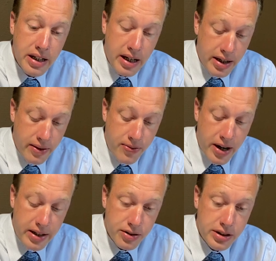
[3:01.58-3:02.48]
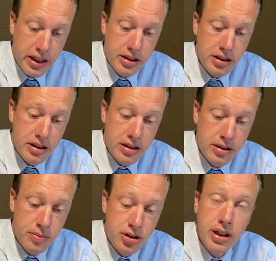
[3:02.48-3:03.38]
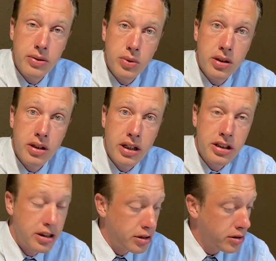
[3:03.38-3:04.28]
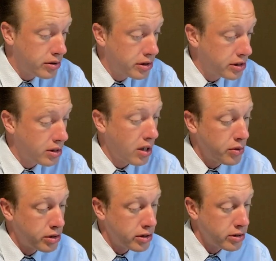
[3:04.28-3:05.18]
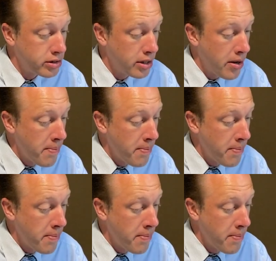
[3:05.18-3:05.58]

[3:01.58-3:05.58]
the final section is some general additional disclosures.